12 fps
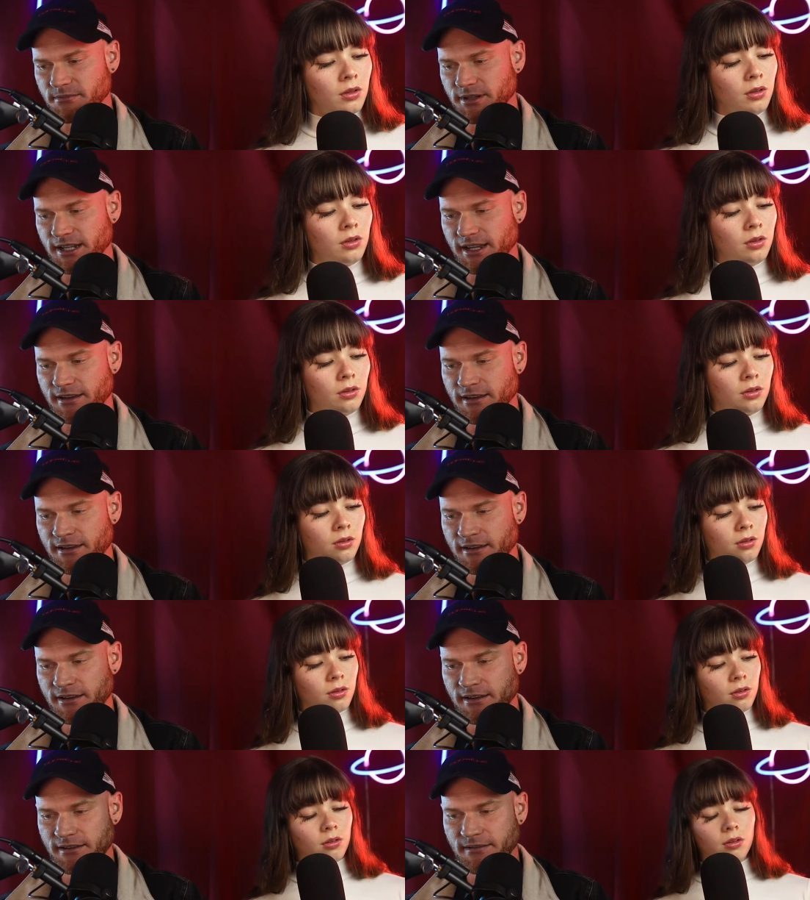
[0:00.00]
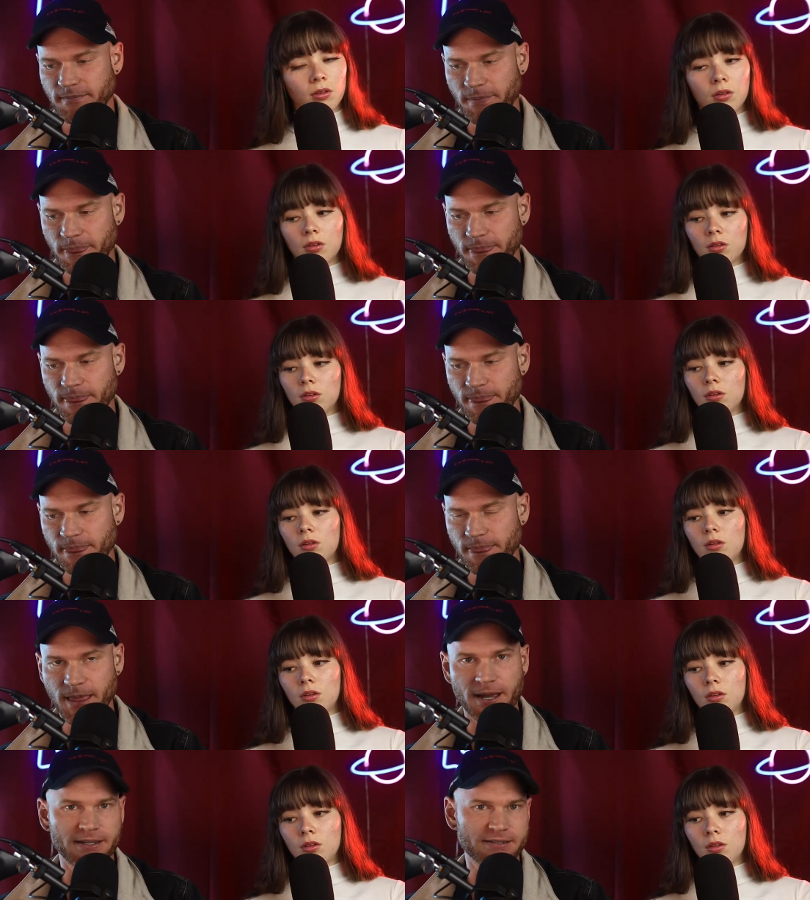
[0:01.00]
Speaker 1: but like
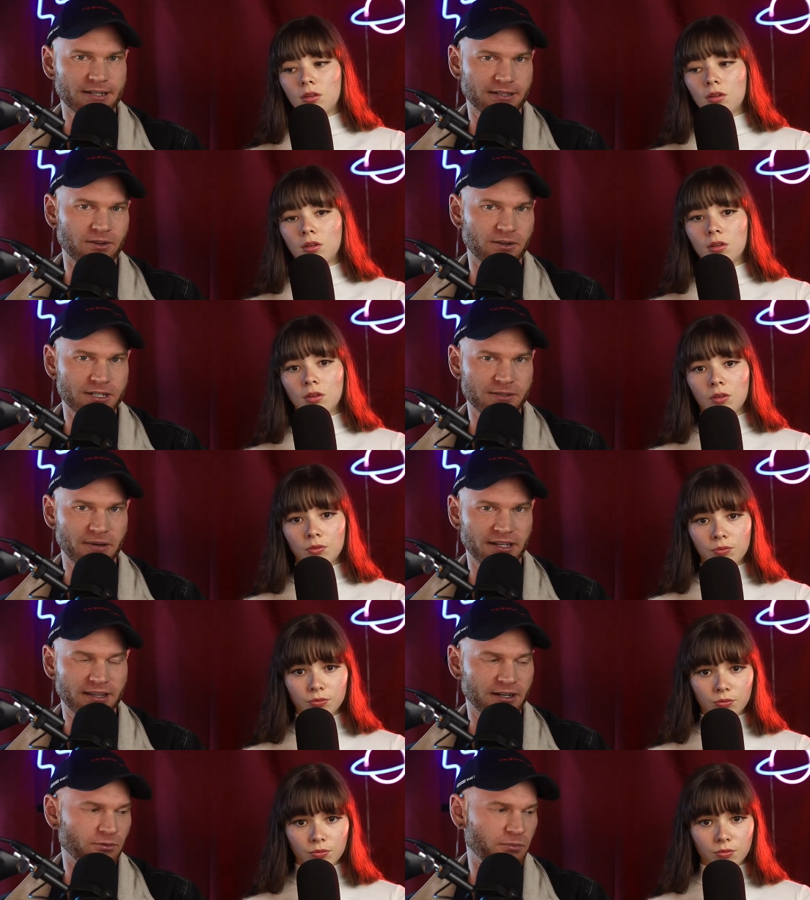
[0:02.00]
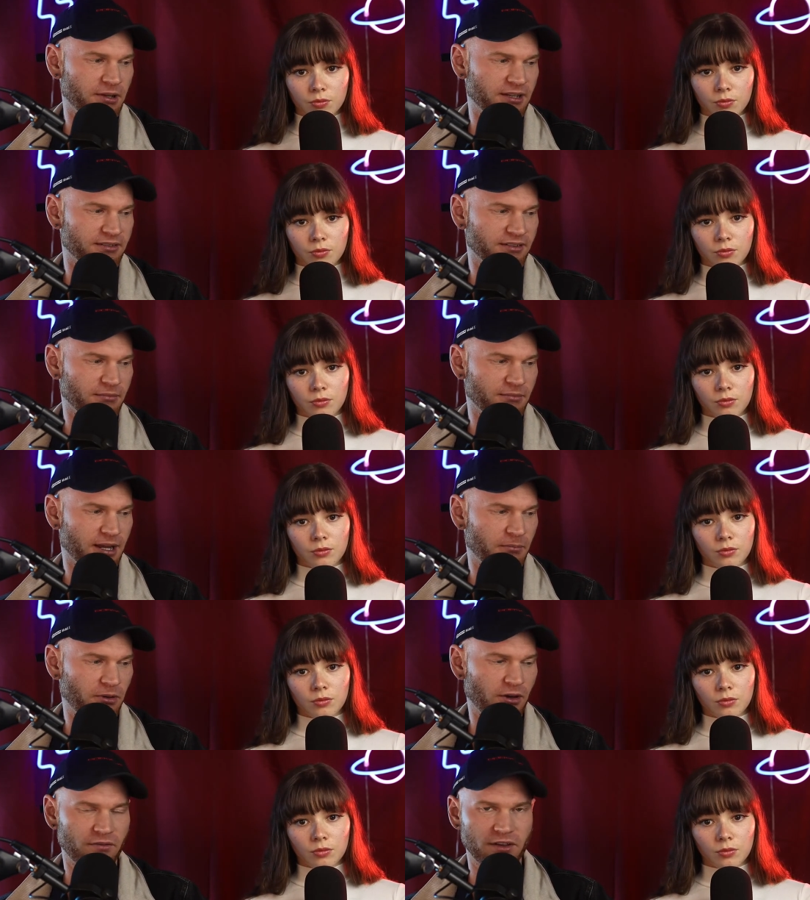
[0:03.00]
yeah, it's like don't expect that it will be some
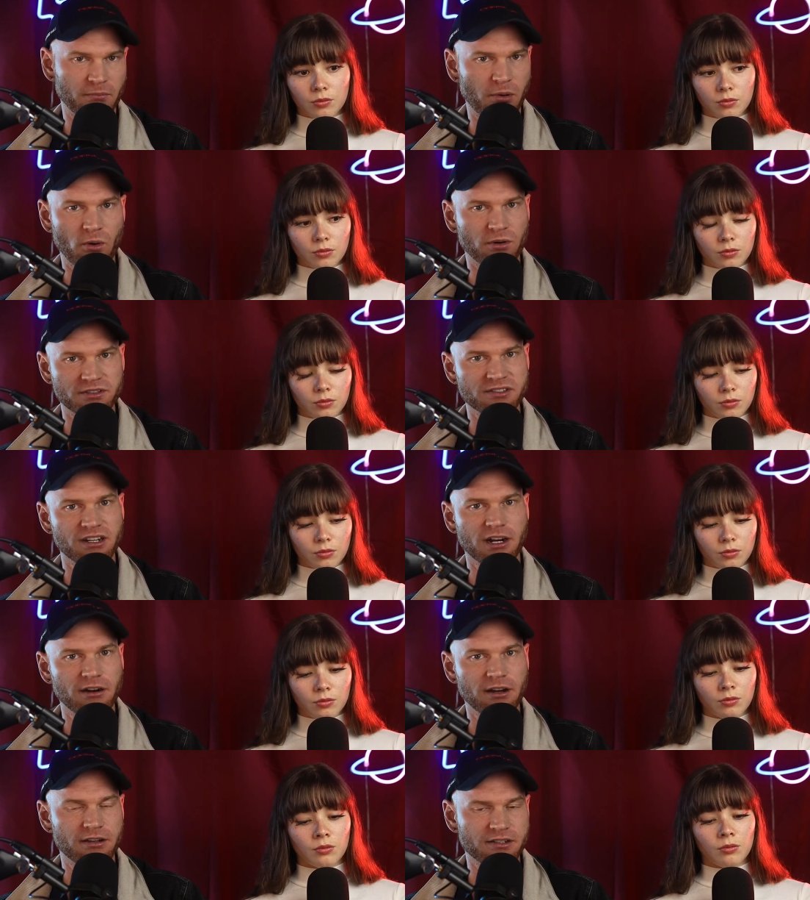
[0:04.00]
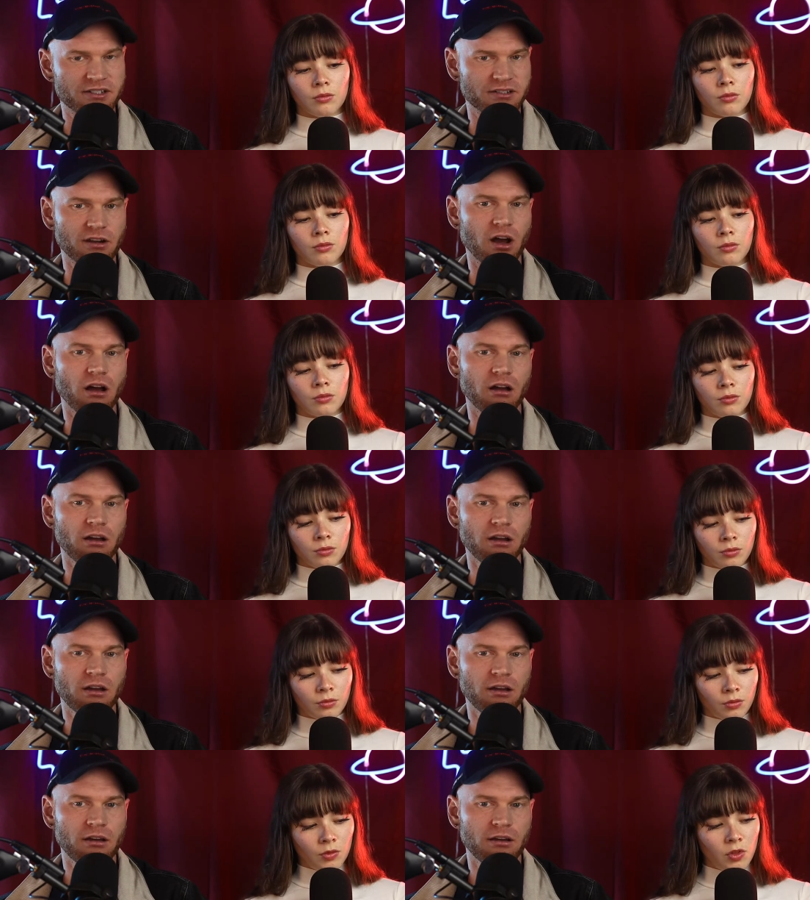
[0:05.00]
like perfect porn scenario because it's not.
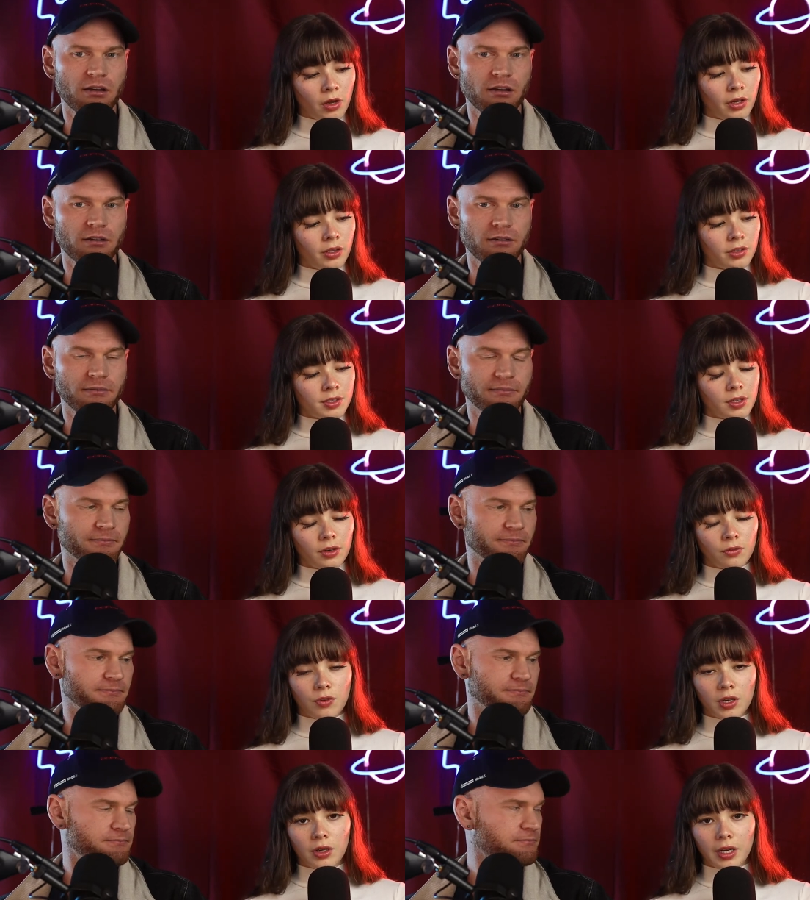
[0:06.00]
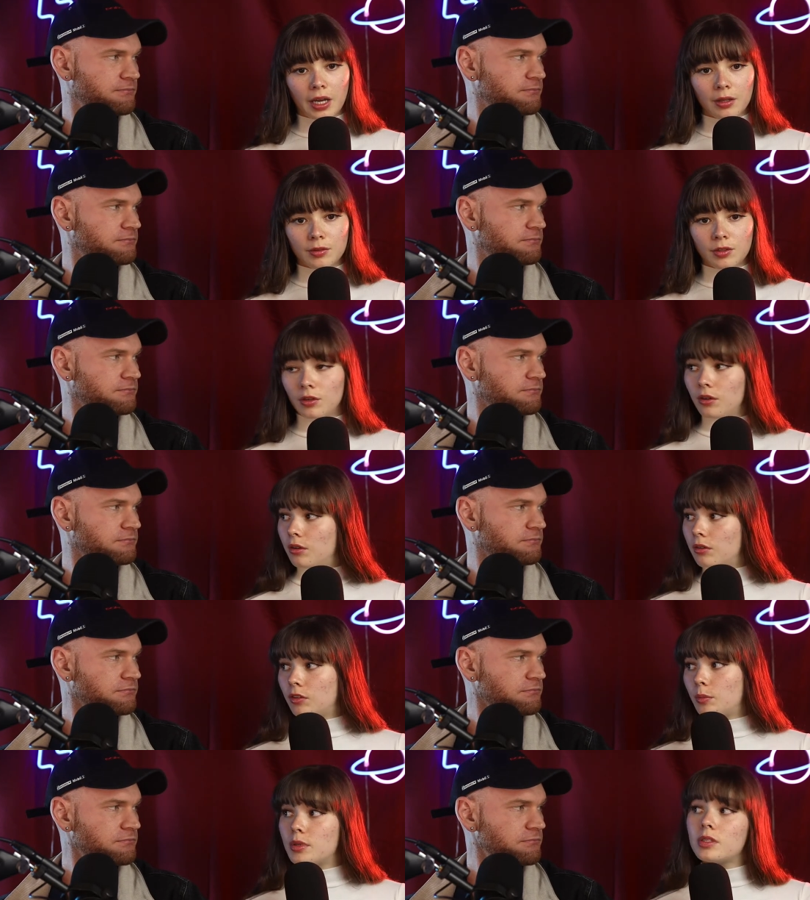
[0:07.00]
Speaker 2: No, there's a lot of figuring out to do
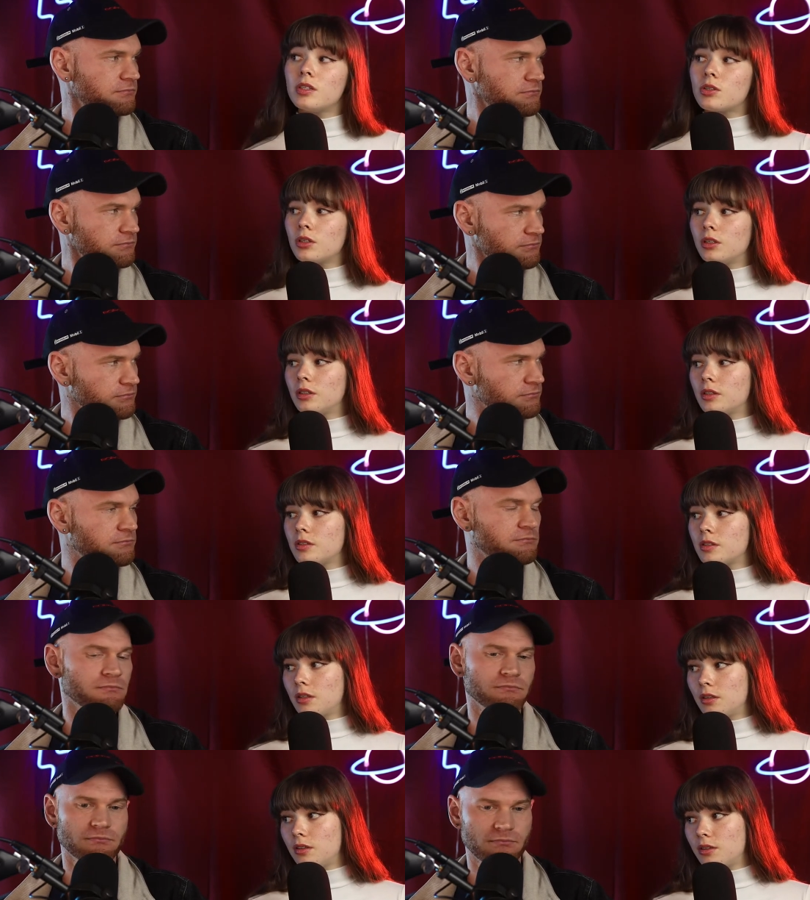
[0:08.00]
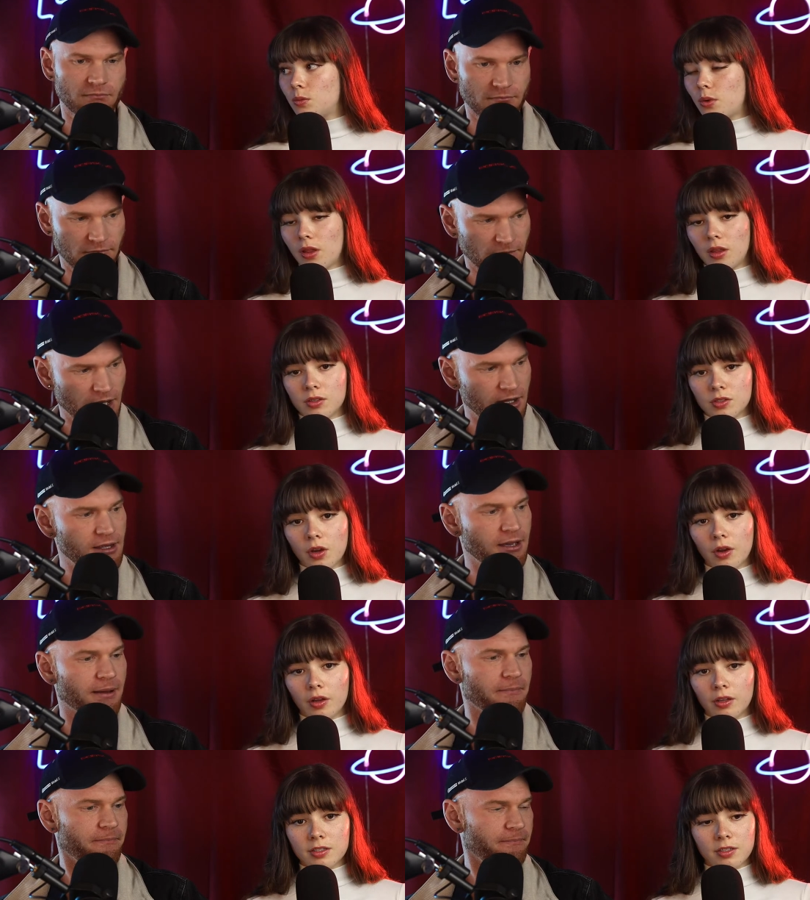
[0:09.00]
for positions and where things
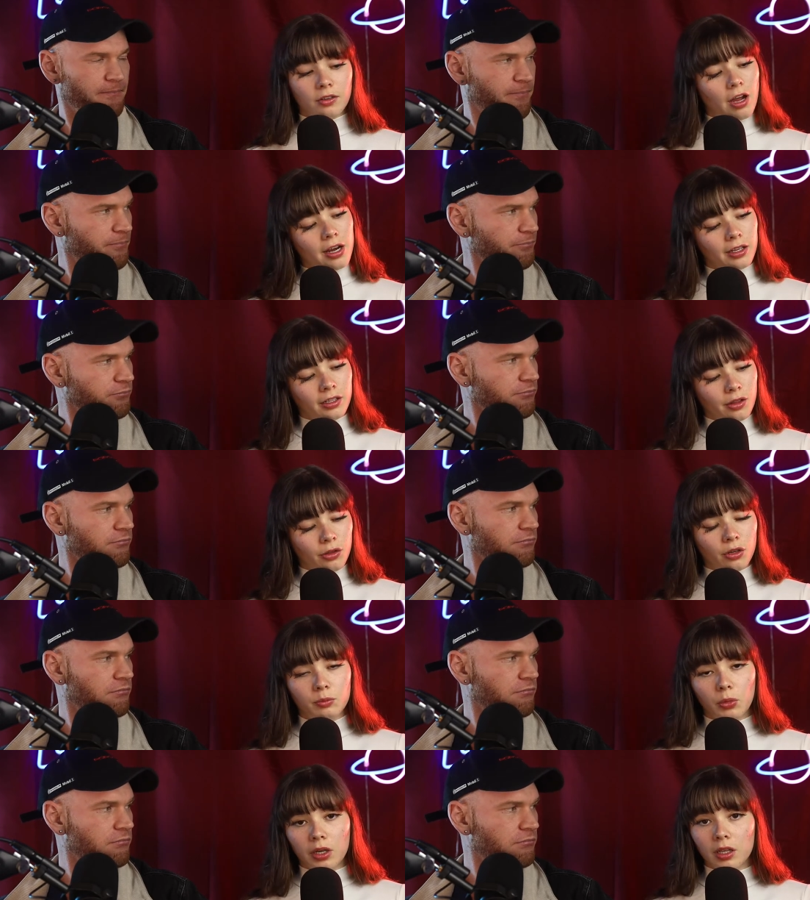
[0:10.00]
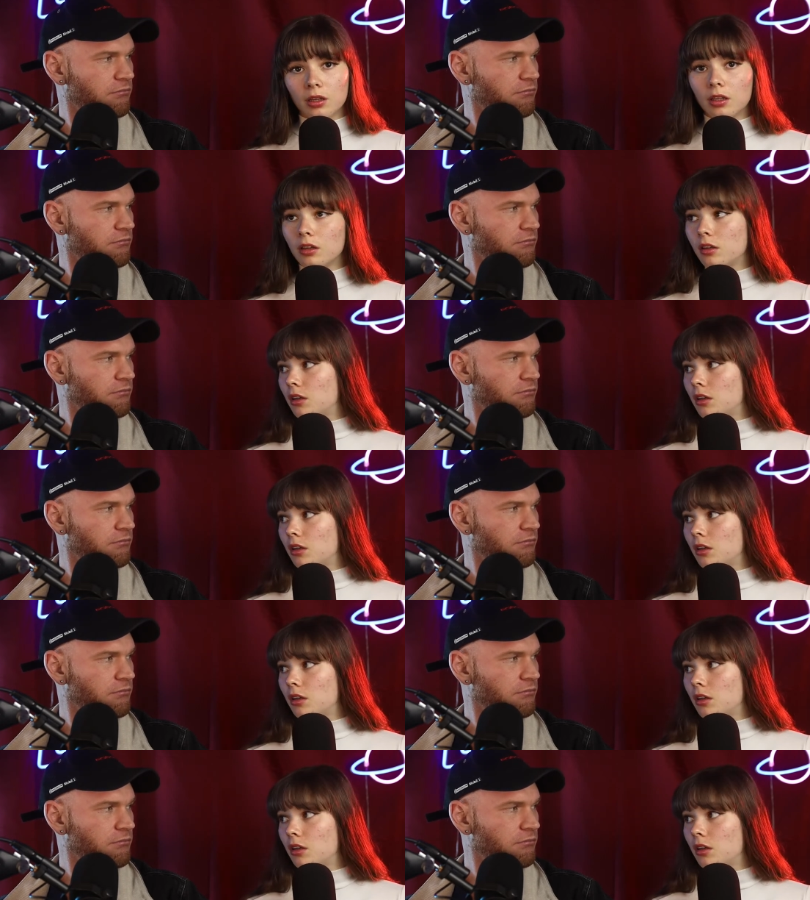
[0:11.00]
go because yeah. you're adding a third body in there.